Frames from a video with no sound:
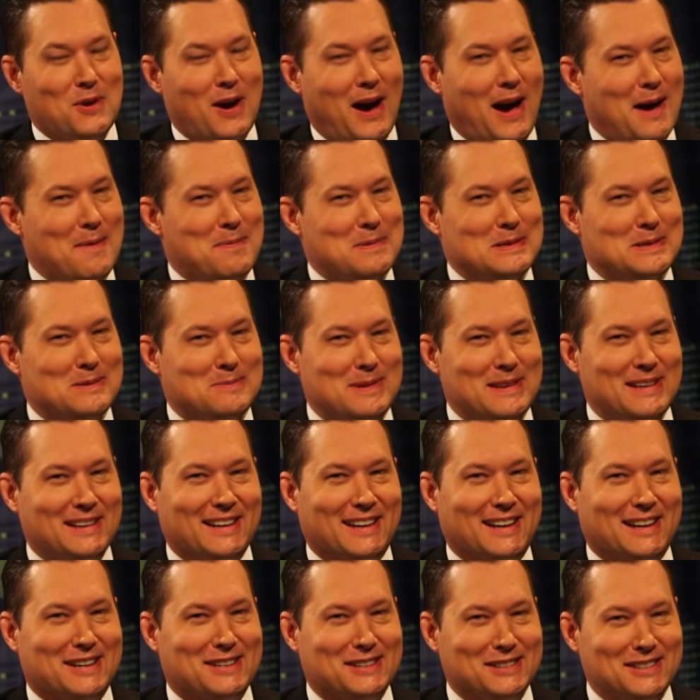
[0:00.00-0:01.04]
happen to be
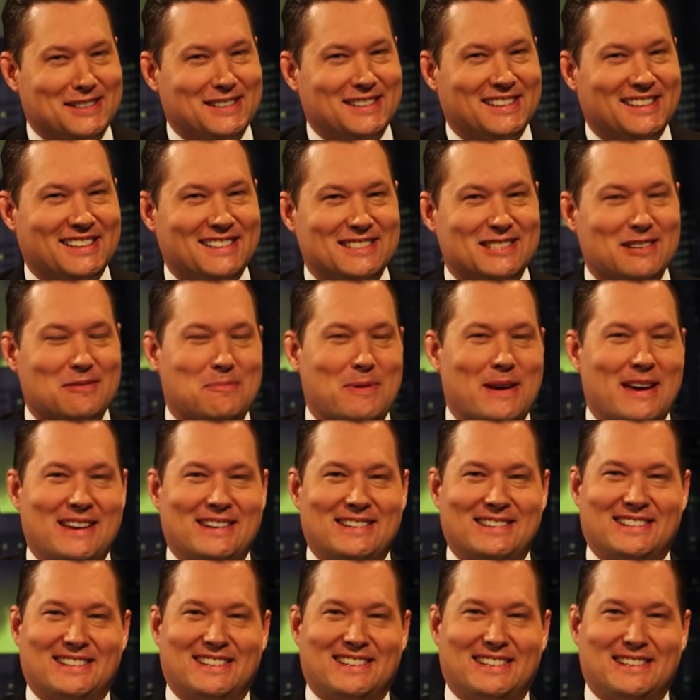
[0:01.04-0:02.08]
a good
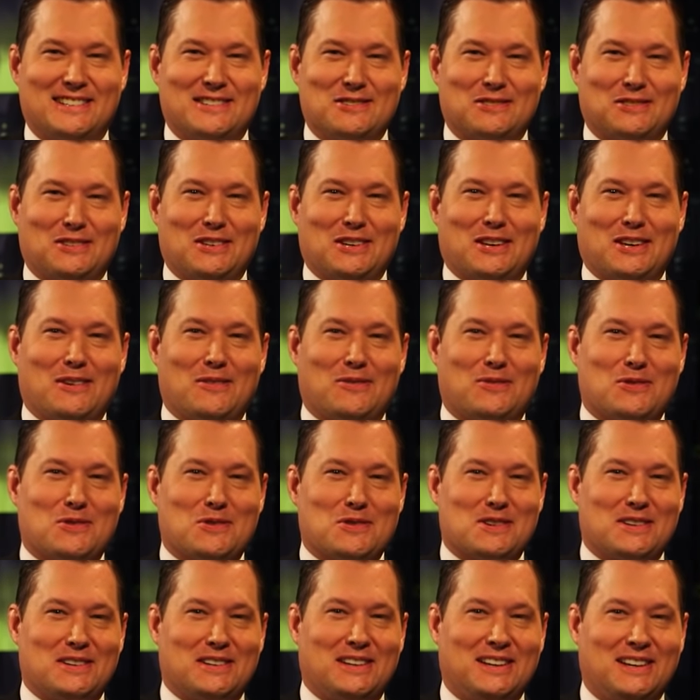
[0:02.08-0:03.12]
independent and you're looking
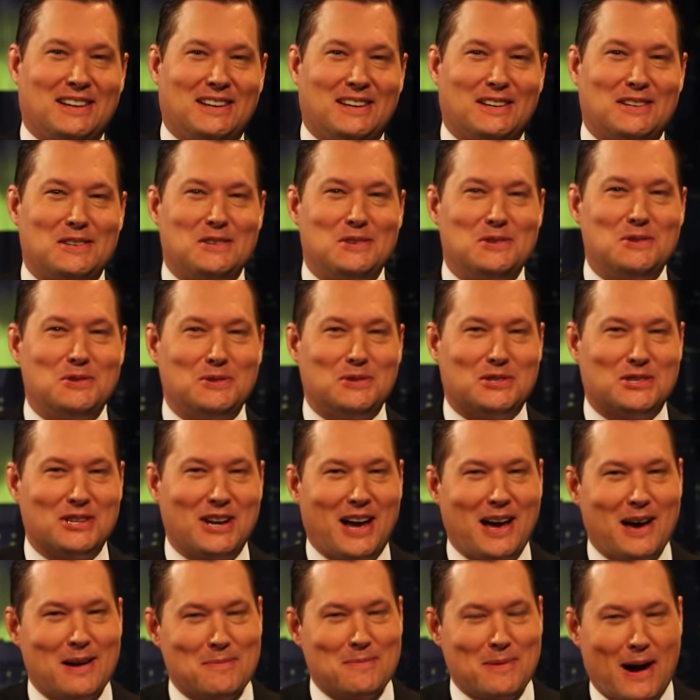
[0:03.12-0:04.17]
for a new
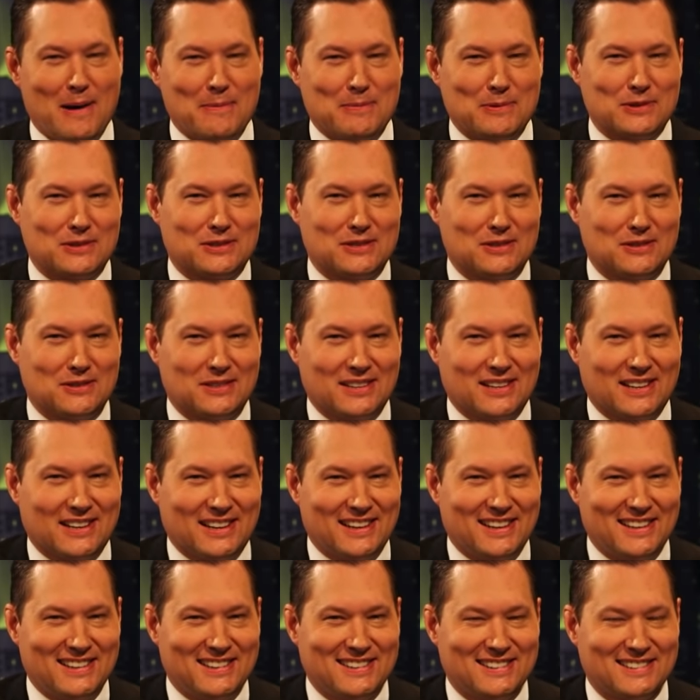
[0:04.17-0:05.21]
job opportunity, you're